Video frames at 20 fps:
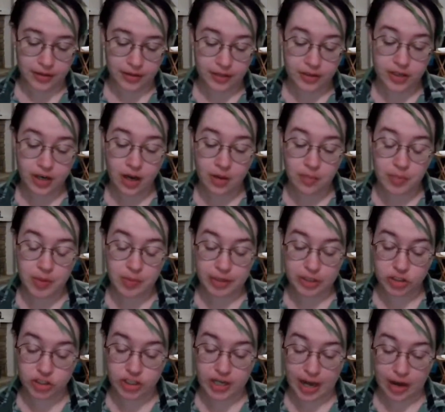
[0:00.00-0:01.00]
There could not be
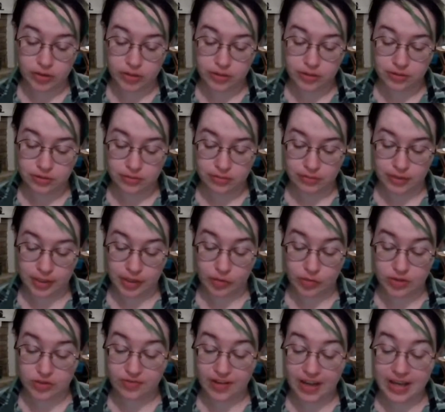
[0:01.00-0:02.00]
much doubt. There
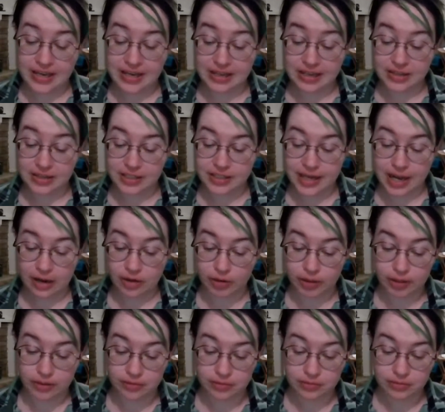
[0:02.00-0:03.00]
was fighting in the
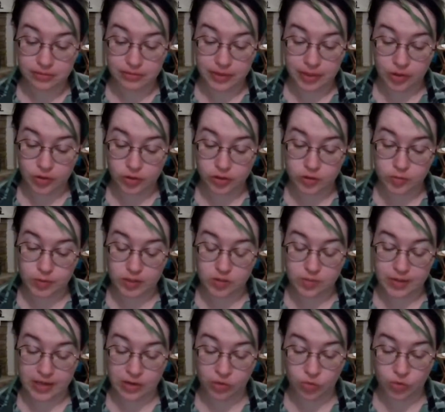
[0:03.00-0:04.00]
tower. The orcs
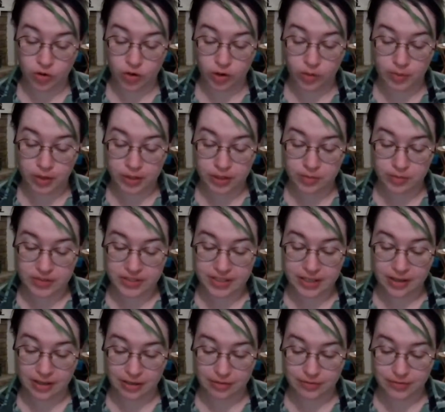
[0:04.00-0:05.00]
must be at war among
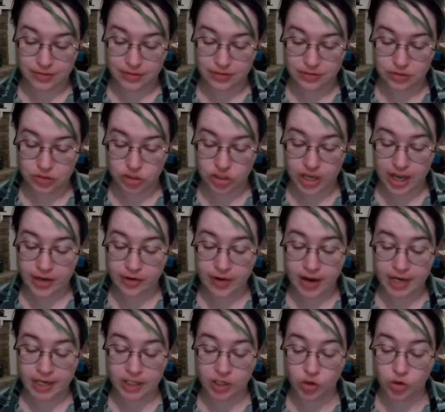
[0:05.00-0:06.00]
themselves.
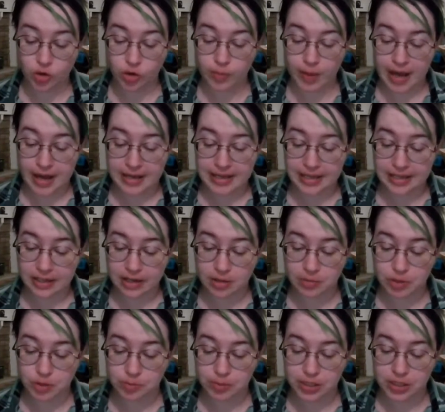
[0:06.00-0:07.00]
Shagrat and Gorbag had
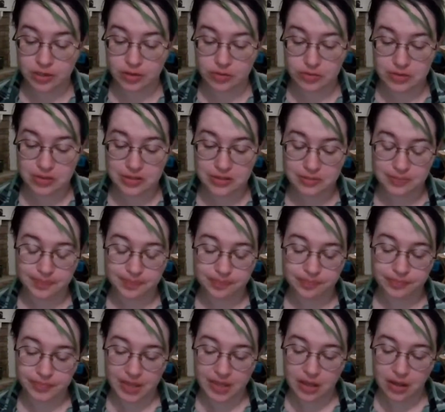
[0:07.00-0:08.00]
come to blows.
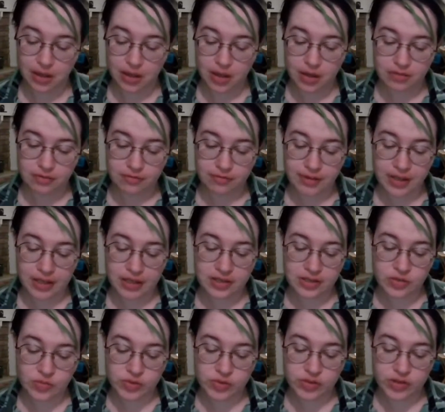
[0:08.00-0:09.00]
Faint
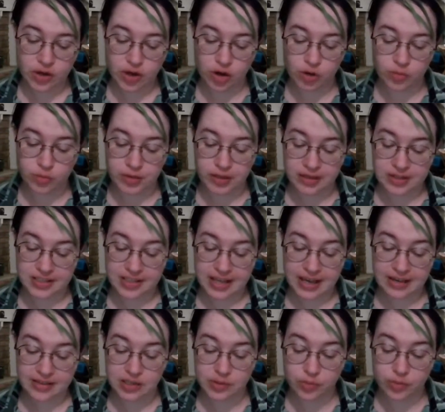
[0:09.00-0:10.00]
as was the hope that his
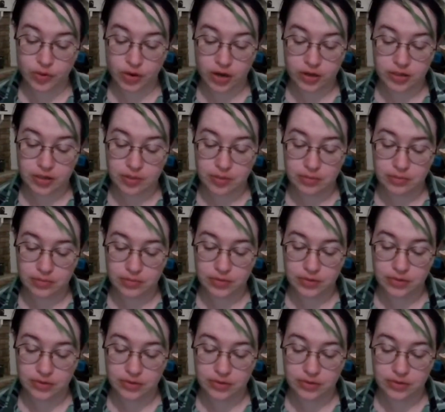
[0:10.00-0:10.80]
guest brought him,